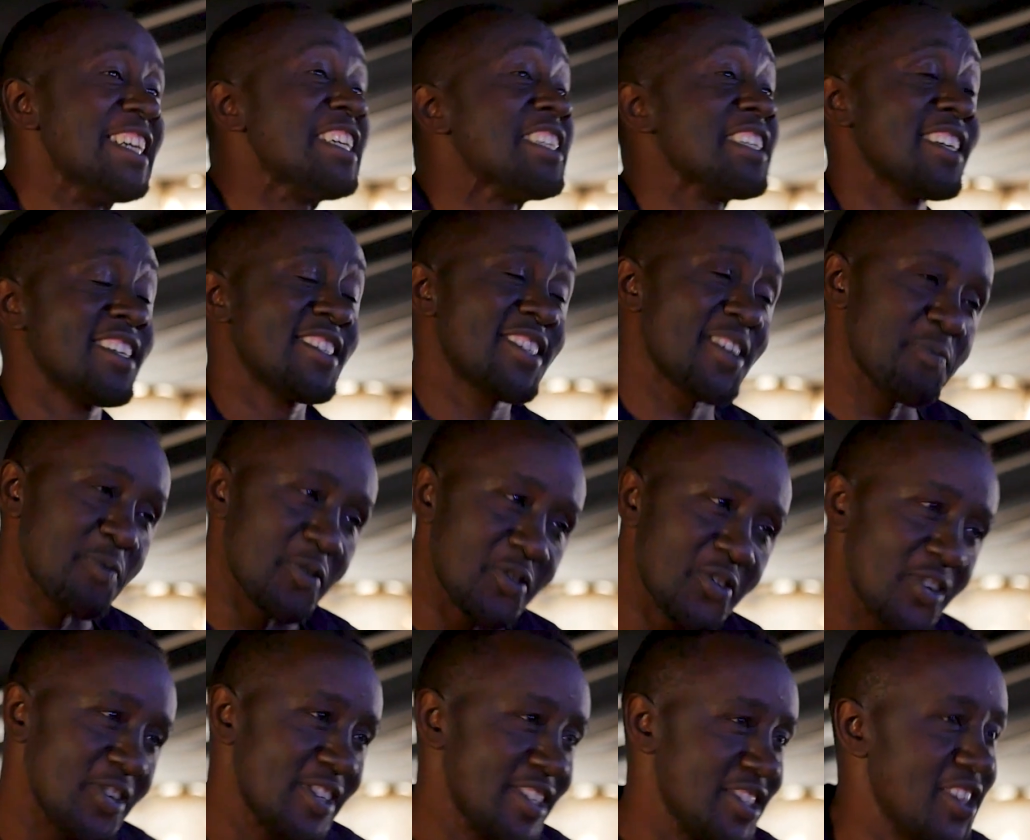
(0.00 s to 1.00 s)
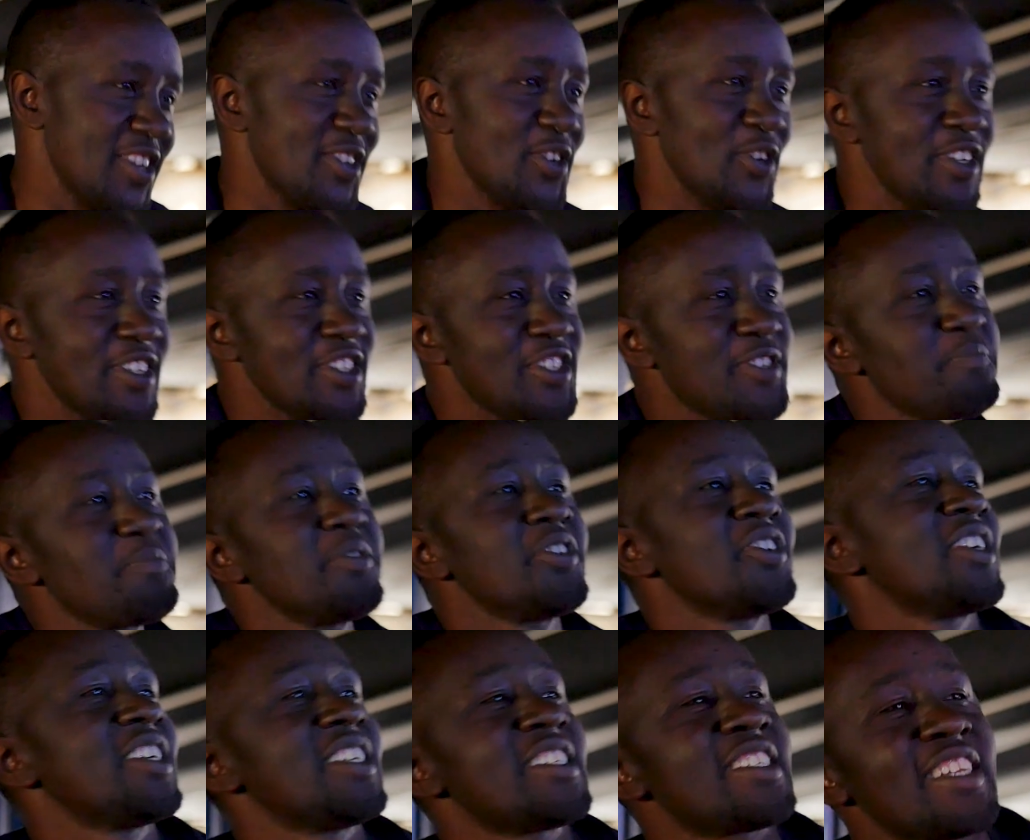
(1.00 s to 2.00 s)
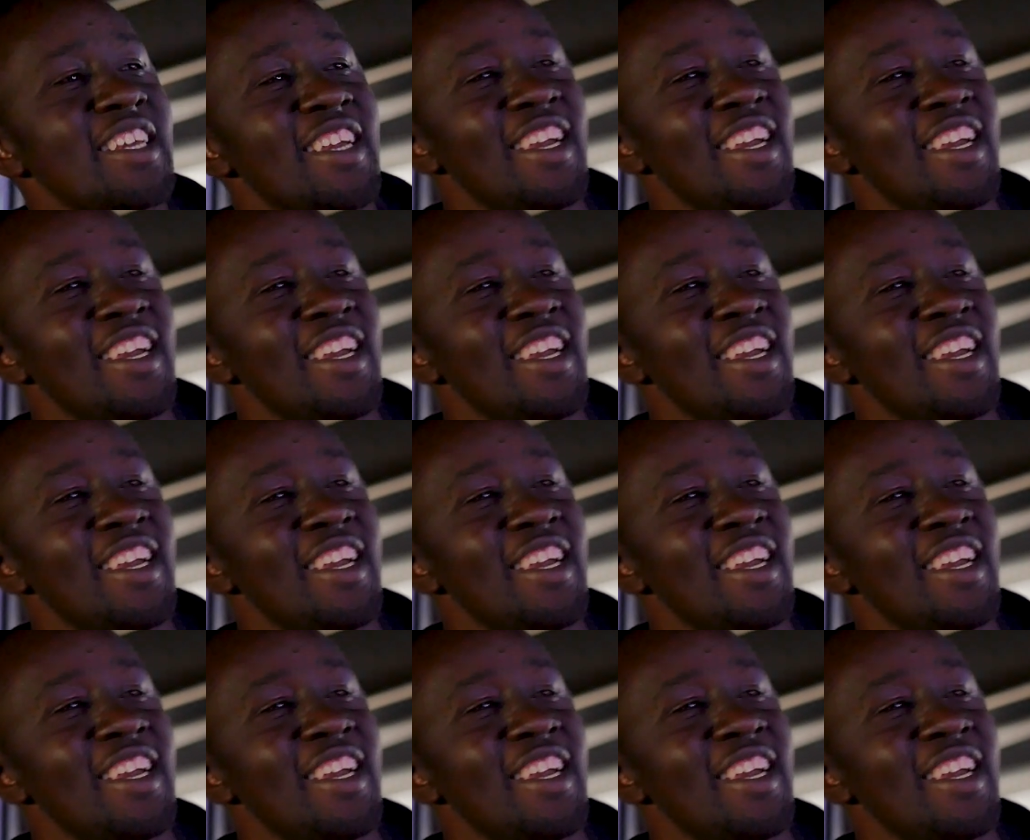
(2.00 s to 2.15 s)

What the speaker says: Yeah, some would call it the Holy Spirit.